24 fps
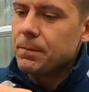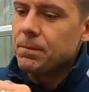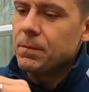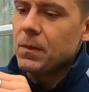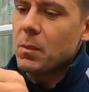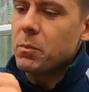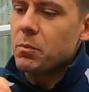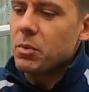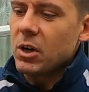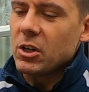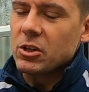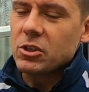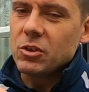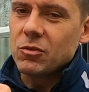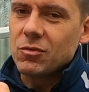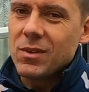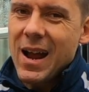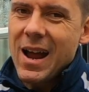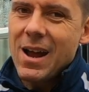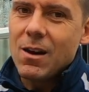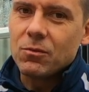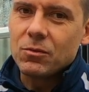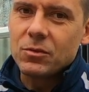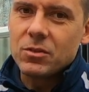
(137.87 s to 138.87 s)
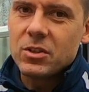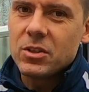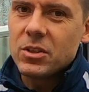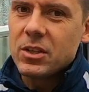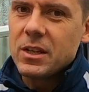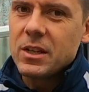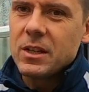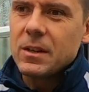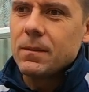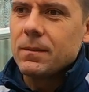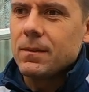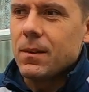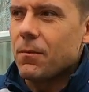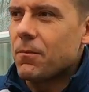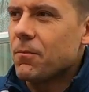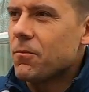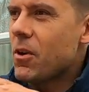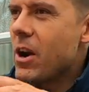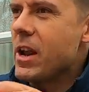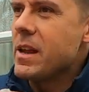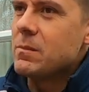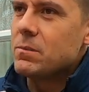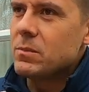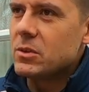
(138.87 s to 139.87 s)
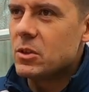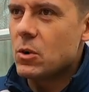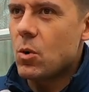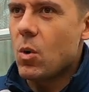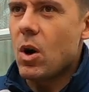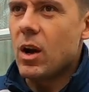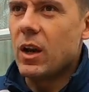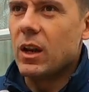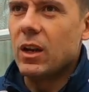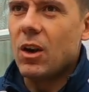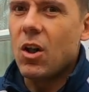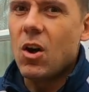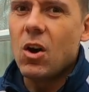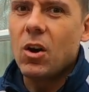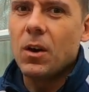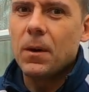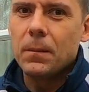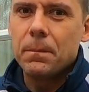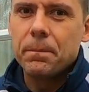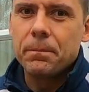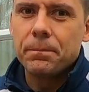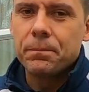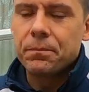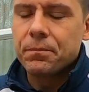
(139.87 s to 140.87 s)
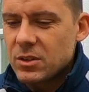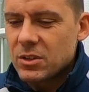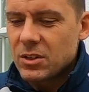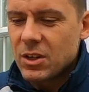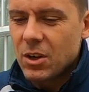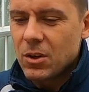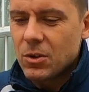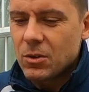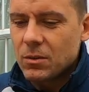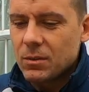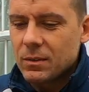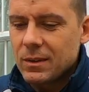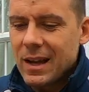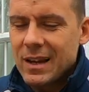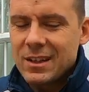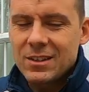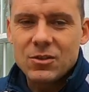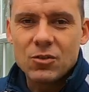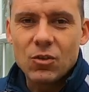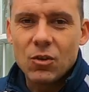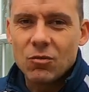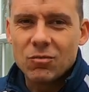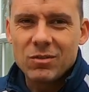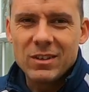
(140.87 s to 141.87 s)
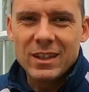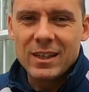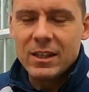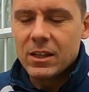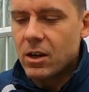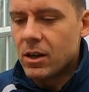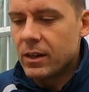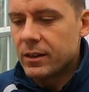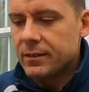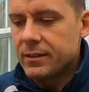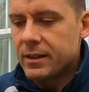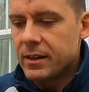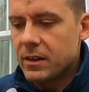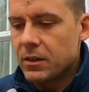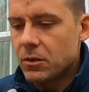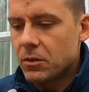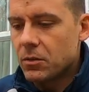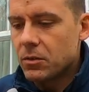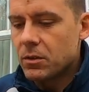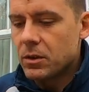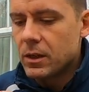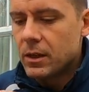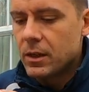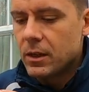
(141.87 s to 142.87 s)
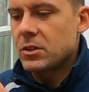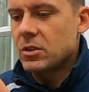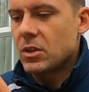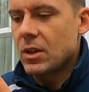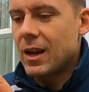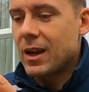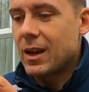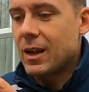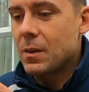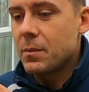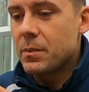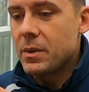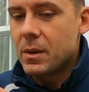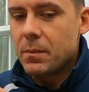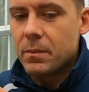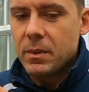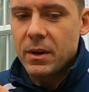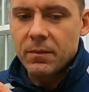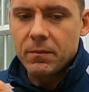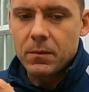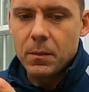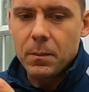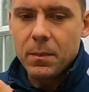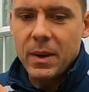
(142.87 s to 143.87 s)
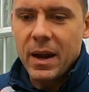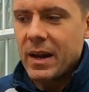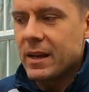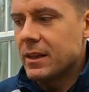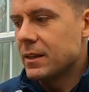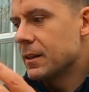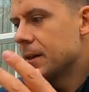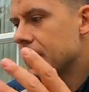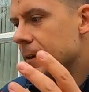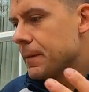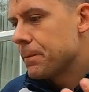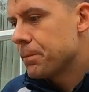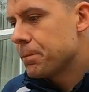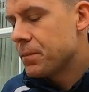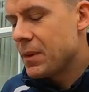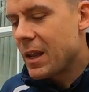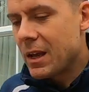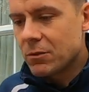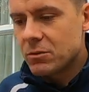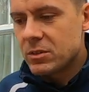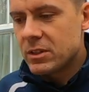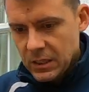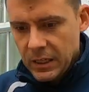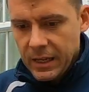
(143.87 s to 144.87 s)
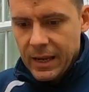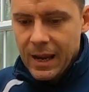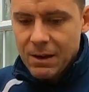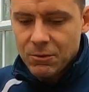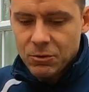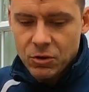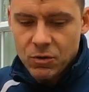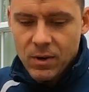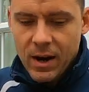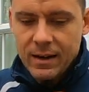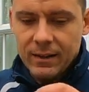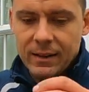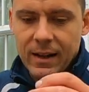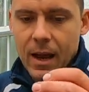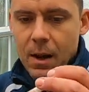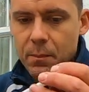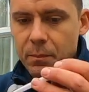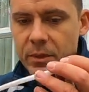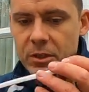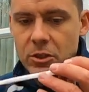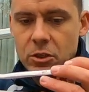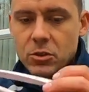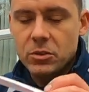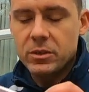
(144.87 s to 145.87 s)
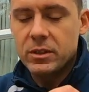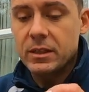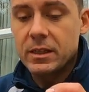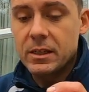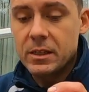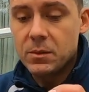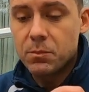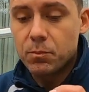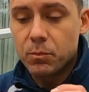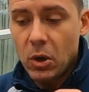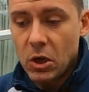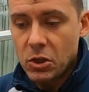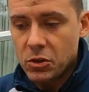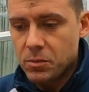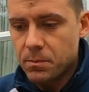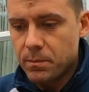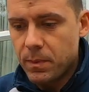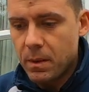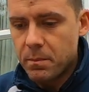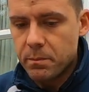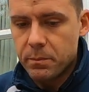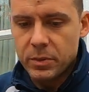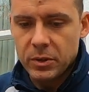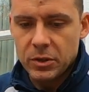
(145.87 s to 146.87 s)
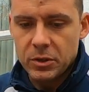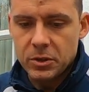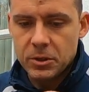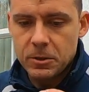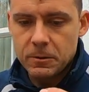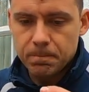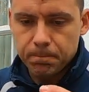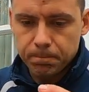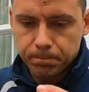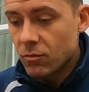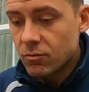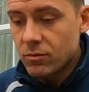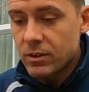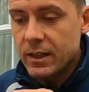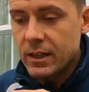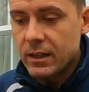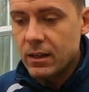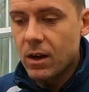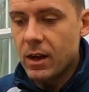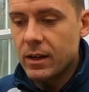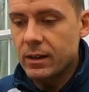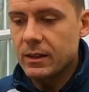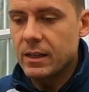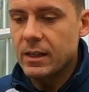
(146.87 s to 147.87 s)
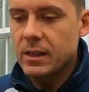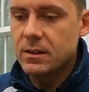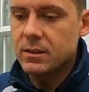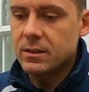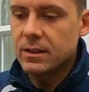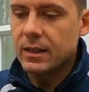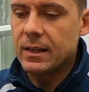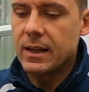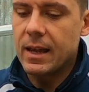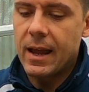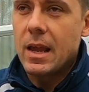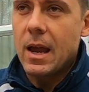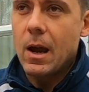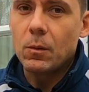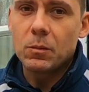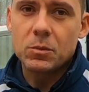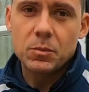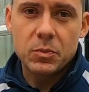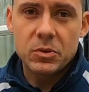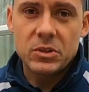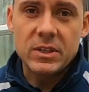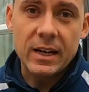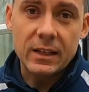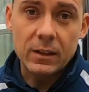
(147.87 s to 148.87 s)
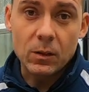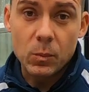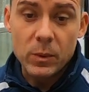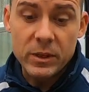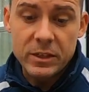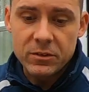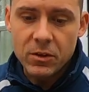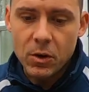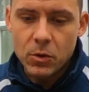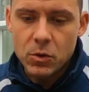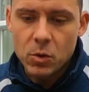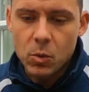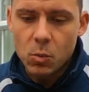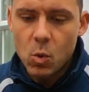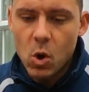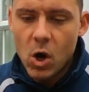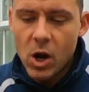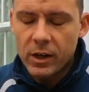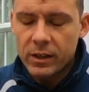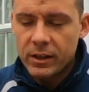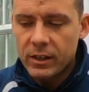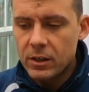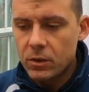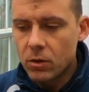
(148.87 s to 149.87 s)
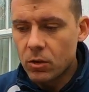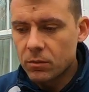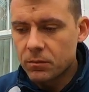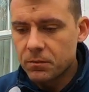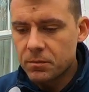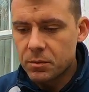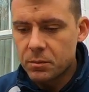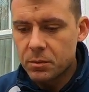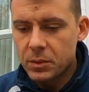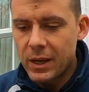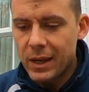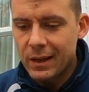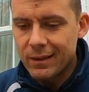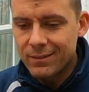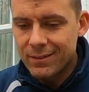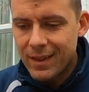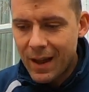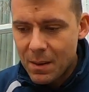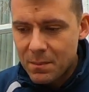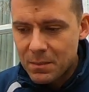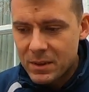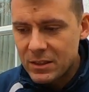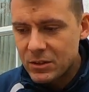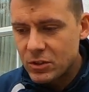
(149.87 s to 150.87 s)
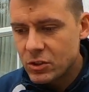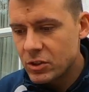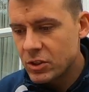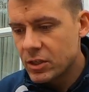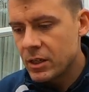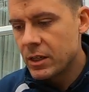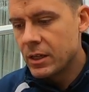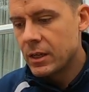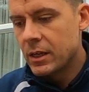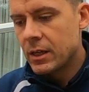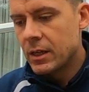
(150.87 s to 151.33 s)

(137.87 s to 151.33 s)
the brush around the frames quite a lot, so that's not really ideal. So that can be a bit of a pain. Now to counteract that, I've been using these brush bumpers. I really like these, and it helps protect the window you're working on from getting damaged.